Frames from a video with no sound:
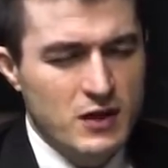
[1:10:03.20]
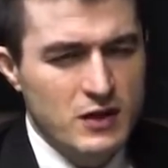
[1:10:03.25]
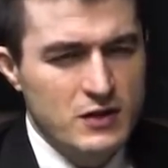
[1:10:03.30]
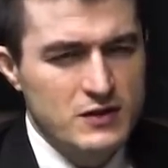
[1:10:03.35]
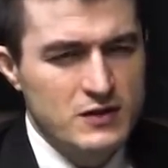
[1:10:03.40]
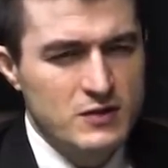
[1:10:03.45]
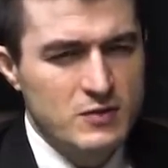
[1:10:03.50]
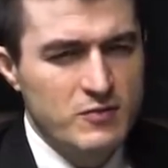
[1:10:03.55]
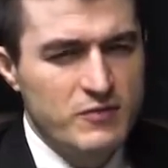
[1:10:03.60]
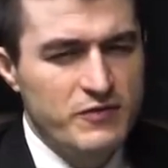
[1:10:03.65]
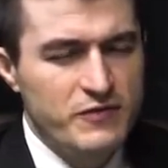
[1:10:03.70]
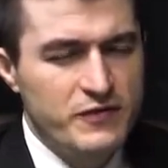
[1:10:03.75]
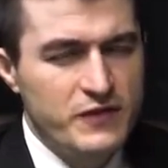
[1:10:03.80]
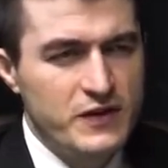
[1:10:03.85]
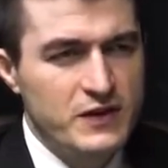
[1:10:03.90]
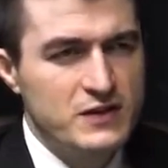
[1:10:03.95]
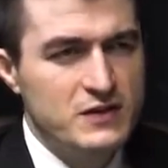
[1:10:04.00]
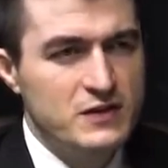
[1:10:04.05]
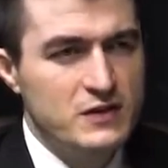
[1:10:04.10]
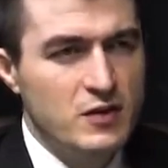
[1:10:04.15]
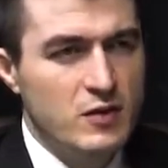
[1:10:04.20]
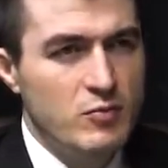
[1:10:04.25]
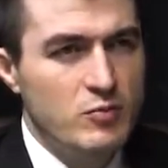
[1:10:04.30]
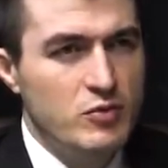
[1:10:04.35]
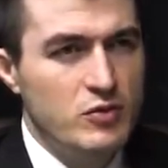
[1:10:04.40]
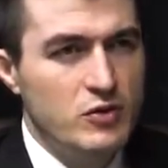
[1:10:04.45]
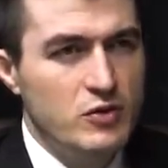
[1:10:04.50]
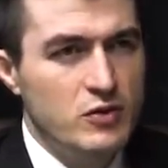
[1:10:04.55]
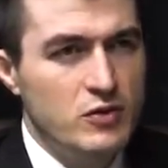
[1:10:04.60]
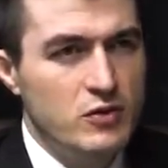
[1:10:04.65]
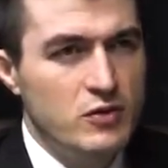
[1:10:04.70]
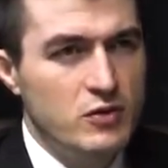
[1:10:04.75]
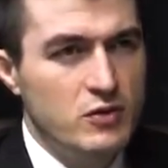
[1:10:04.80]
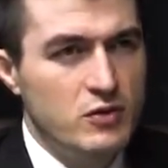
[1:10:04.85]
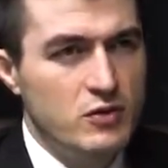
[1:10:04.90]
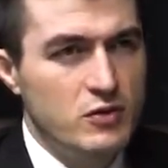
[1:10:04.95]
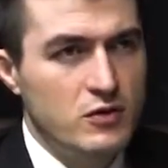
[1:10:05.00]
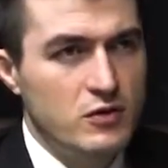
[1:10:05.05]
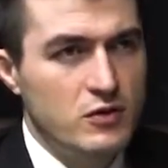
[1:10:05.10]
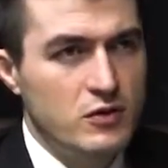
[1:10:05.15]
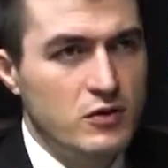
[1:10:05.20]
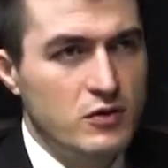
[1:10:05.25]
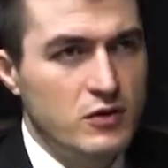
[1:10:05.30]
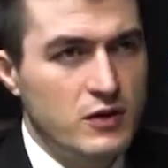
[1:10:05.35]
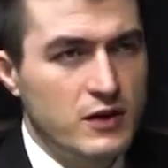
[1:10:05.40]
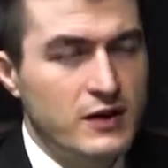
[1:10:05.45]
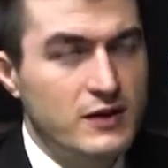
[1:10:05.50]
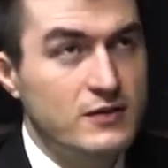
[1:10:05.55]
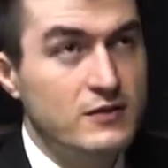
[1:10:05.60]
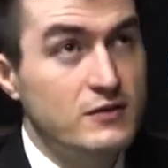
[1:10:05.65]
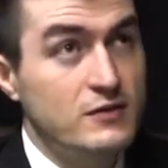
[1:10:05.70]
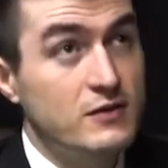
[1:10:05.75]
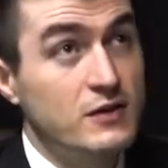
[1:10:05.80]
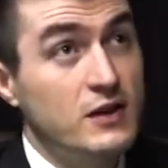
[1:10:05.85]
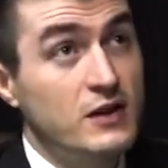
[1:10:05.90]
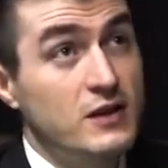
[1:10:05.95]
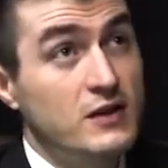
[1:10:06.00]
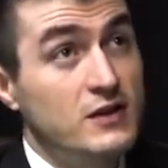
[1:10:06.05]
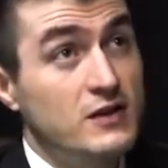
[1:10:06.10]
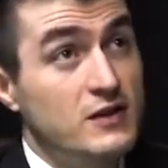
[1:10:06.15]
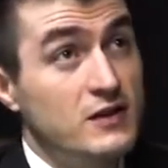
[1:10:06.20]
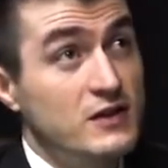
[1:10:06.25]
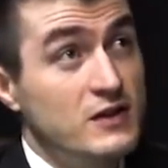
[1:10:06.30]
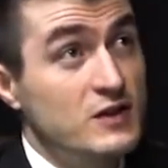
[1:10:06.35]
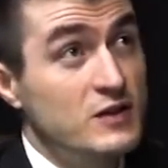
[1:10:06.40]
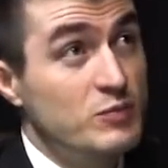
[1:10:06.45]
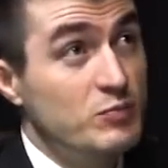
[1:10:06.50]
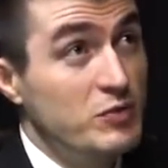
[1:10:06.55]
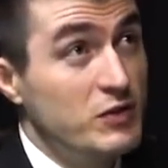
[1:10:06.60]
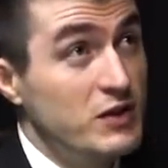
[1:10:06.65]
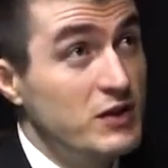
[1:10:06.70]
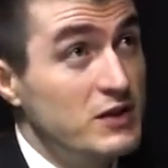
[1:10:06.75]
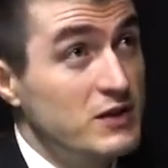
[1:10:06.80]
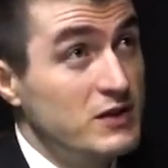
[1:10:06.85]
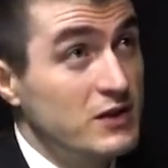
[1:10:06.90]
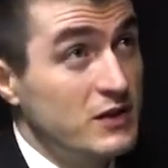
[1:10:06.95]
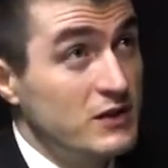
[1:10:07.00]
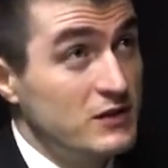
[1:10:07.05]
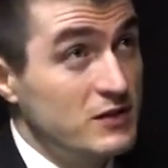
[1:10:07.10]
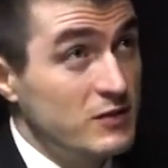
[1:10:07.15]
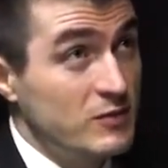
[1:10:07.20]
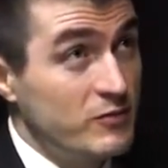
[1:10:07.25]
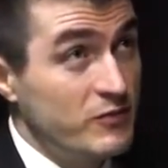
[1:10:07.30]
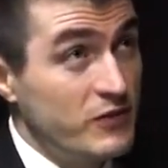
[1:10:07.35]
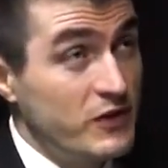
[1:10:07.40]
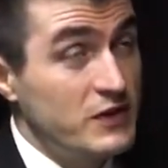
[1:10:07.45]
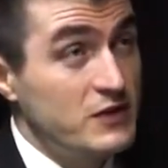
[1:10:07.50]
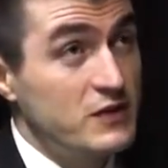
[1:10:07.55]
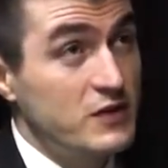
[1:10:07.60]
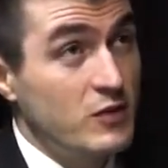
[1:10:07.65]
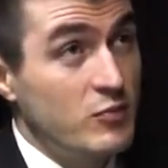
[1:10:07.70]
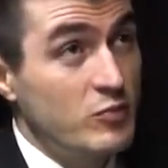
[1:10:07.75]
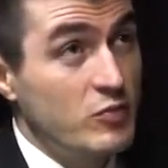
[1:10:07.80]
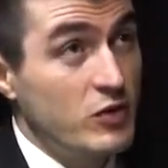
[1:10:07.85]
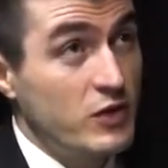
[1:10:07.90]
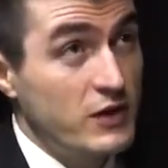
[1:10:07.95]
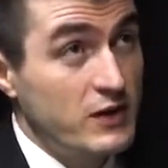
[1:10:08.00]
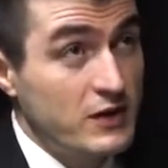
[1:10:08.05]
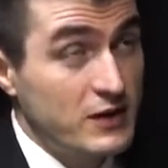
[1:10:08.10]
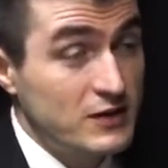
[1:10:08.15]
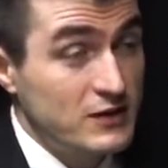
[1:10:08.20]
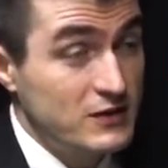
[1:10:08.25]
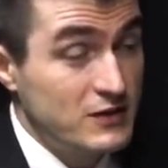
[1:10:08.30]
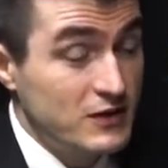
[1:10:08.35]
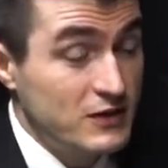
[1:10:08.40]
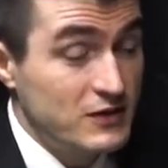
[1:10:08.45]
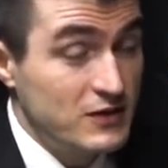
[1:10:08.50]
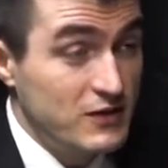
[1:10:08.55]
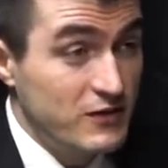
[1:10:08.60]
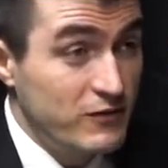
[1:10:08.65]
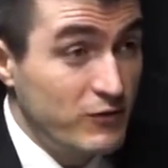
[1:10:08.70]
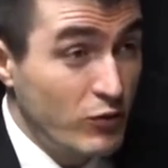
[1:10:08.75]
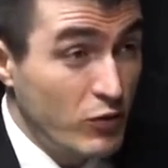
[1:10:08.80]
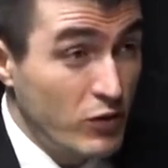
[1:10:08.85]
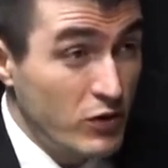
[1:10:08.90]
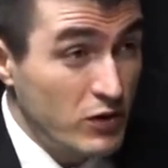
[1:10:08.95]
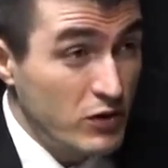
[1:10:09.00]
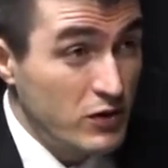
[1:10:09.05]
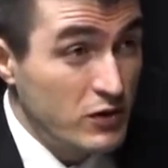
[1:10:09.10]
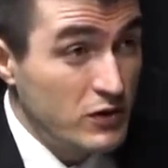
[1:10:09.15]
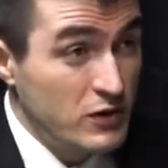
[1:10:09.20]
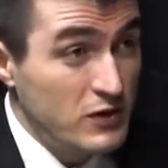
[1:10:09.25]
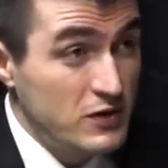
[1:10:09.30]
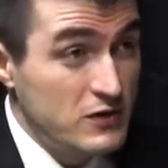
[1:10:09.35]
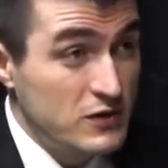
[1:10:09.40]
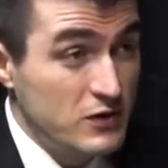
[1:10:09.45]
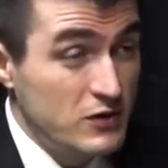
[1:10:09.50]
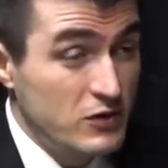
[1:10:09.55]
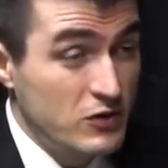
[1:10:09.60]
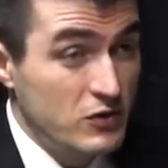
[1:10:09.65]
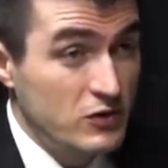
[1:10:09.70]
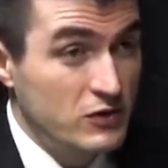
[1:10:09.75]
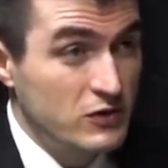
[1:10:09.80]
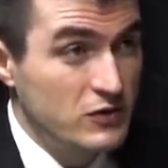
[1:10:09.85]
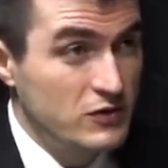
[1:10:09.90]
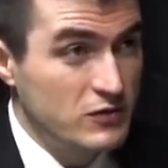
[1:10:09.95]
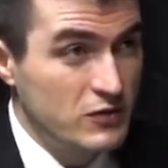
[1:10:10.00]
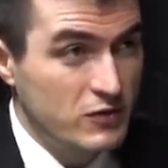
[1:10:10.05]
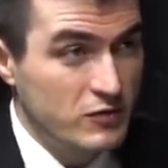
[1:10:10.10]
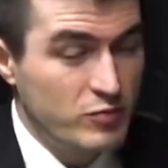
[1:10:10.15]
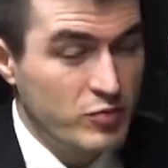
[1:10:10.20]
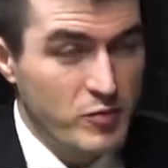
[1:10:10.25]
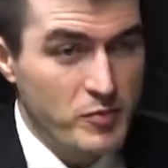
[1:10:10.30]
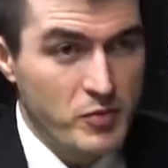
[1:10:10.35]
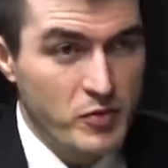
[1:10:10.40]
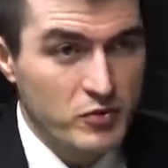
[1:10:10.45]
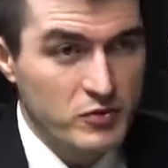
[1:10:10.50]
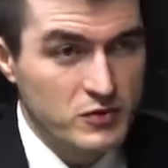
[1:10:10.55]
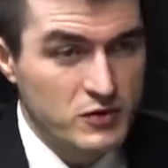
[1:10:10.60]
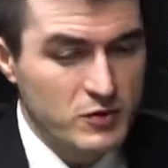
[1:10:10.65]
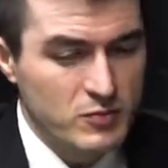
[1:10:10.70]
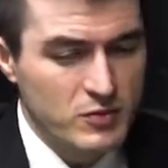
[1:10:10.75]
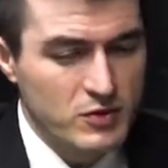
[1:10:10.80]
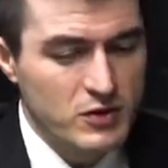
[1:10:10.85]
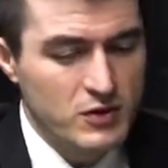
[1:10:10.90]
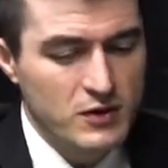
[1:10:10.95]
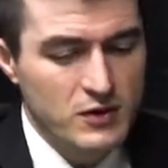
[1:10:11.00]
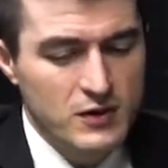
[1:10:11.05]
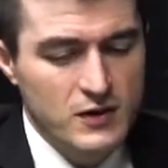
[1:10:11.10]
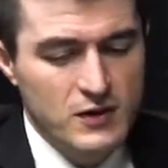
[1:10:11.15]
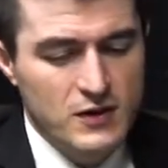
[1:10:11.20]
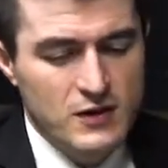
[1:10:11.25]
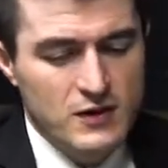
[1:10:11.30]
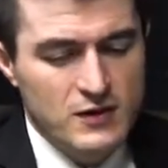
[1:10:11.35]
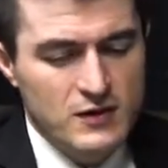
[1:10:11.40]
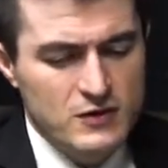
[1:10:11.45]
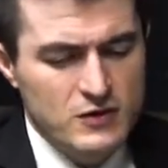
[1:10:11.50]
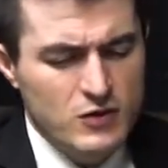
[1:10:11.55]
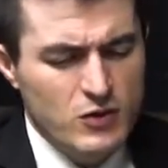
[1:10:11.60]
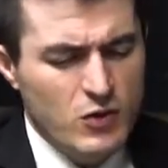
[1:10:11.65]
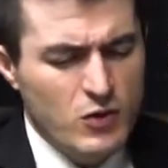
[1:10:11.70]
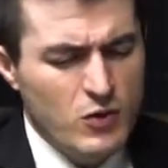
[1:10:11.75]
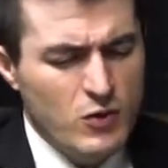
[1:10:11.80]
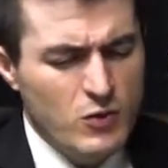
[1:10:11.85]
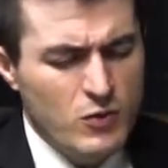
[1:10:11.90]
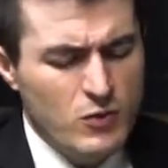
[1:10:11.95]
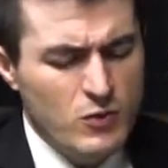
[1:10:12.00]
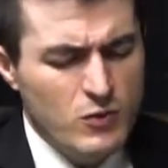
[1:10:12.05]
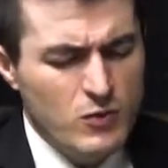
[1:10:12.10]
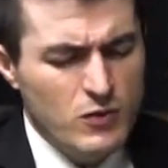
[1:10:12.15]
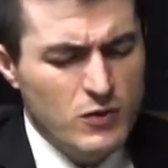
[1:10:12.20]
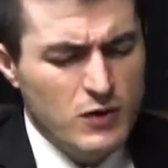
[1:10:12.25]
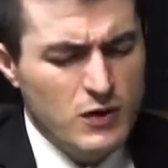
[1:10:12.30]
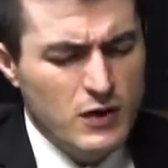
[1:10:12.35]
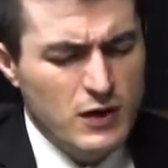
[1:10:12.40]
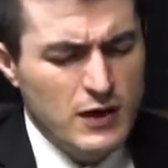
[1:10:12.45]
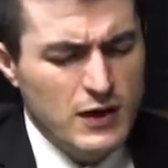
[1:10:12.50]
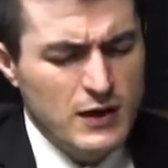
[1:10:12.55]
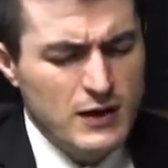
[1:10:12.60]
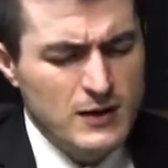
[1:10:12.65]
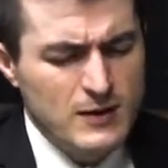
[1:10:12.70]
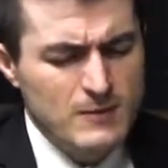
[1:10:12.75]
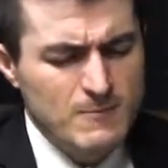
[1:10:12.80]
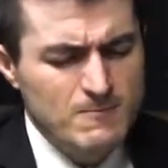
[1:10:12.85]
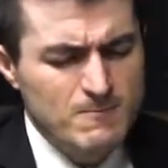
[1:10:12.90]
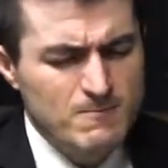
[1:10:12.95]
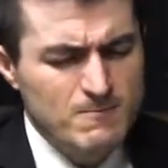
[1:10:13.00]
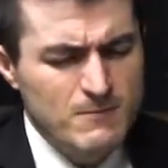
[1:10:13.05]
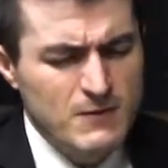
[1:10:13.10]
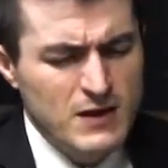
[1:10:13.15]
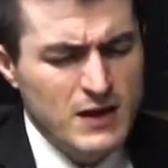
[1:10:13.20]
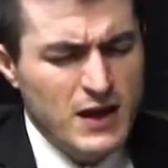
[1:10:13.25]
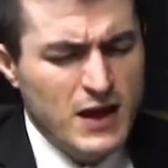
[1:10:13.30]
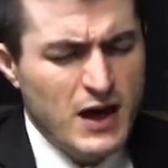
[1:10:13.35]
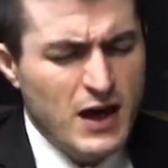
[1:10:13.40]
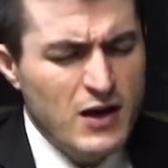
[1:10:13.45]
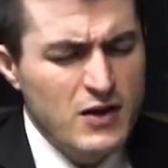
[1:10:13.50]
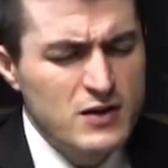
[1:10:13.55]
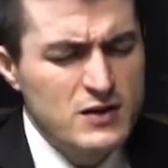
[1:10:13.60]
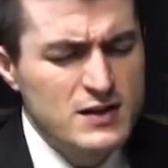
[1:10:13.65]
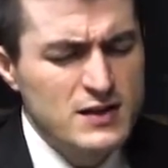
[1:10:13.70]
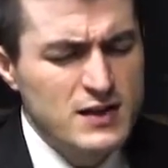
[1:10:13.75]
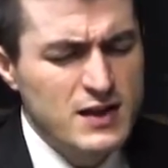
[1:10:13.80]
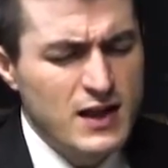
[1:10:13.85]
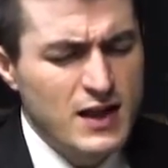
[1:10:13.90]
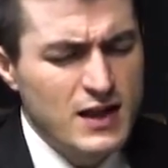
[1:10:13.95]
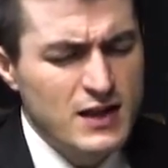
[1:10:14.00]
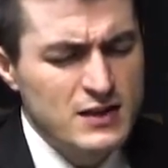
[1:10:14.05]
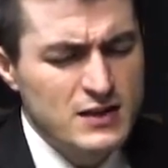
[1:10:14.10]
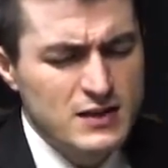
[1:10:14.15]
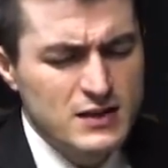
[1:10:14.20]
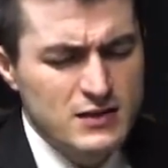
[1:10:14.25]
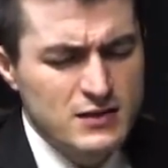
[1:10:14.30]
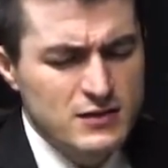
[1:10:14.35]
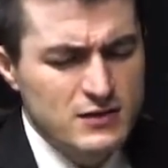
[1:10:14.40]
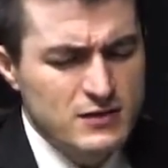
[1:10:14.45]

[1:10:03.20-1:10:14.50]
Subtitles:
on some fixed number. Like the split is on some fixed number. I think it's 64 is the currently sort of proposed number. So how does that